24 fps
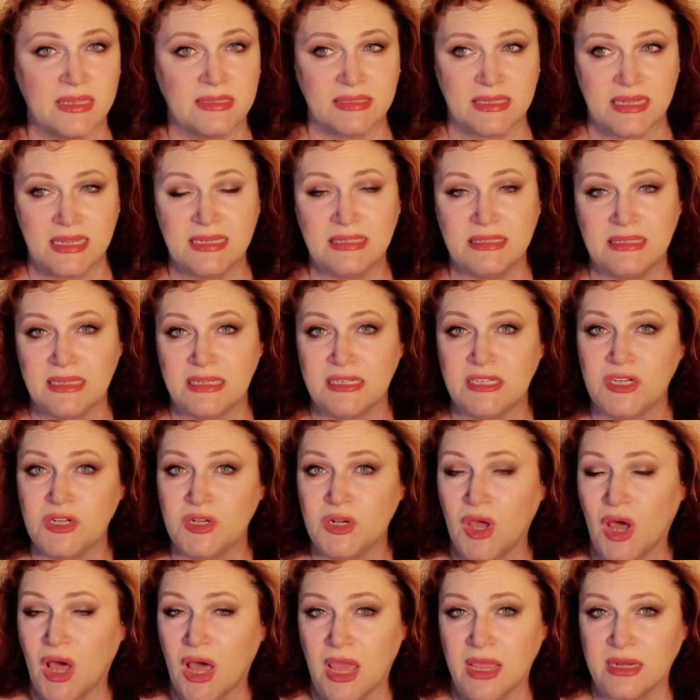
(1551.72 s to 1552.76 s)
he did
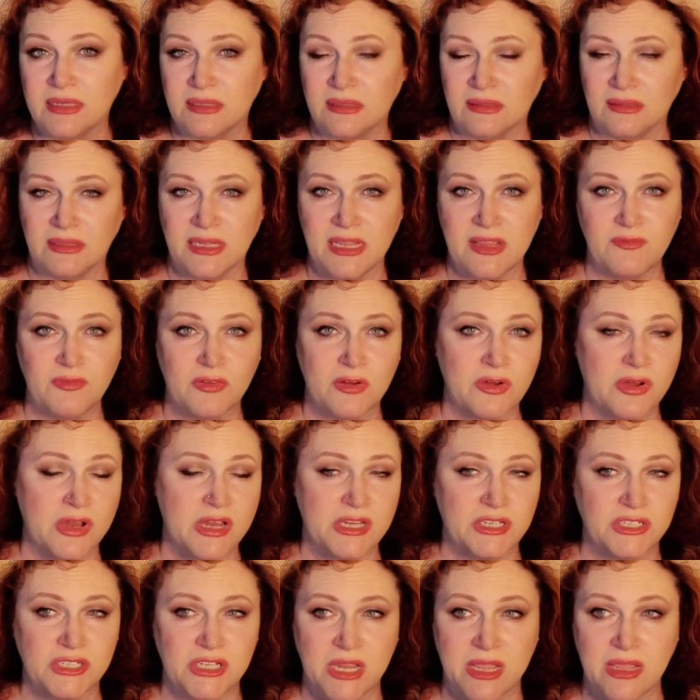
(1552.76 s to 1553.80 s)
not leave her
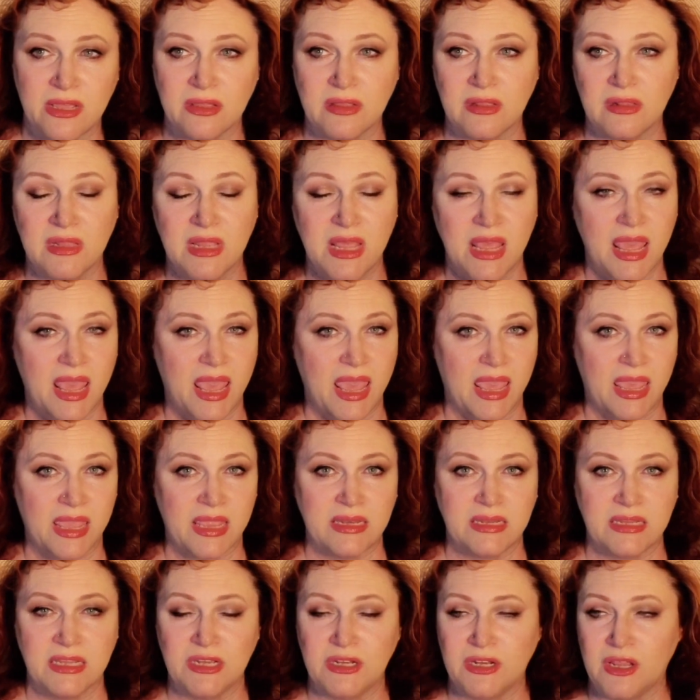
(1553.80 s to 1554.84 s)
in jail, and
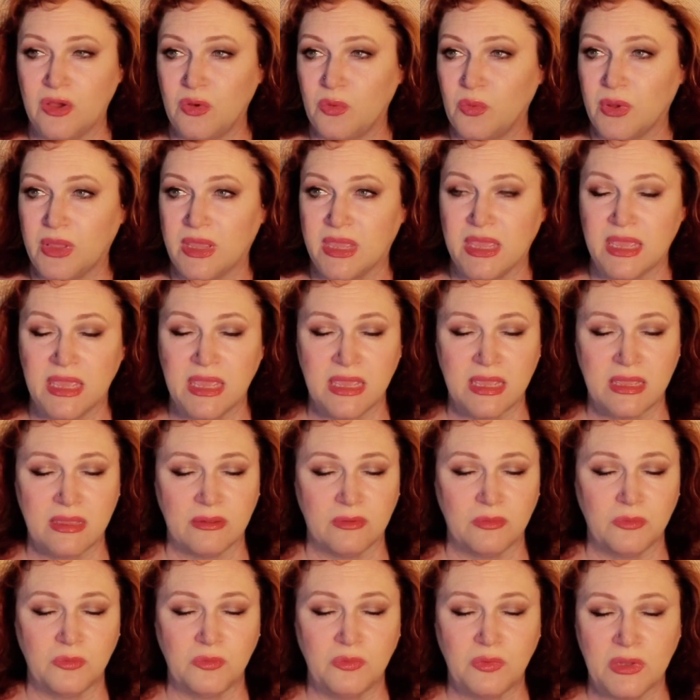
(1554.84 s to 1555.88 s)
he
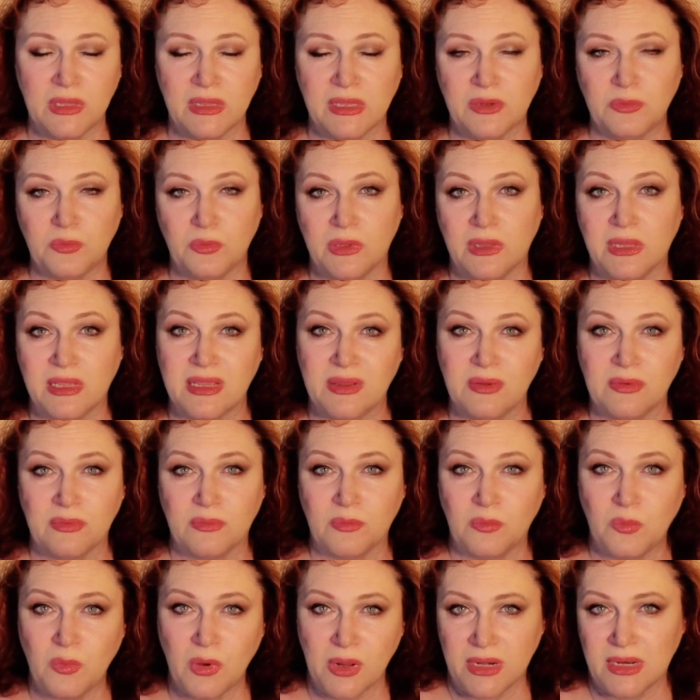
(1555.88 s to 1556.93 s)
really, really
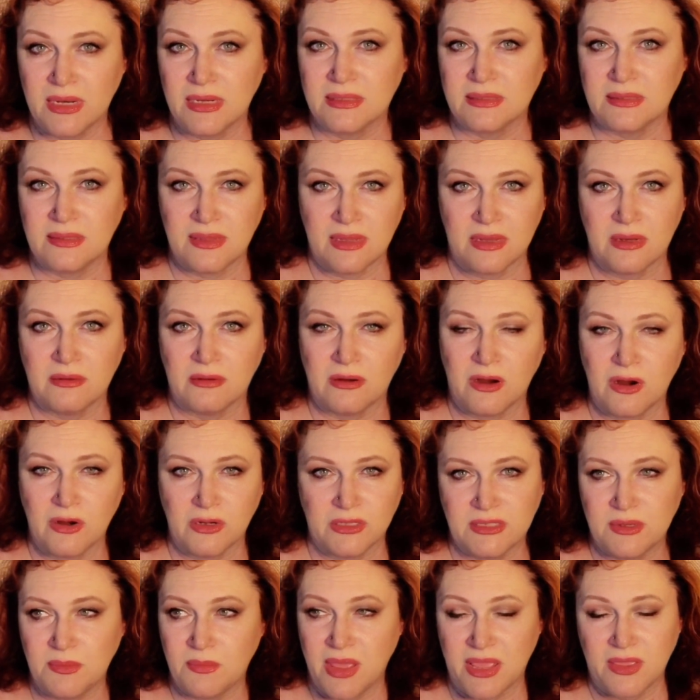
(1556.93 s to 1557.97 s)
wanted her
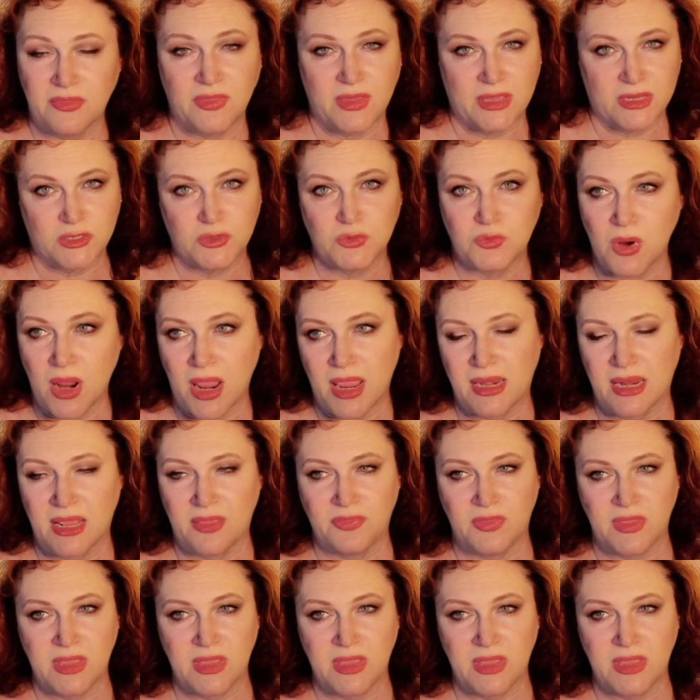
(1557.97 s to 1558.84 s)
to make things right at the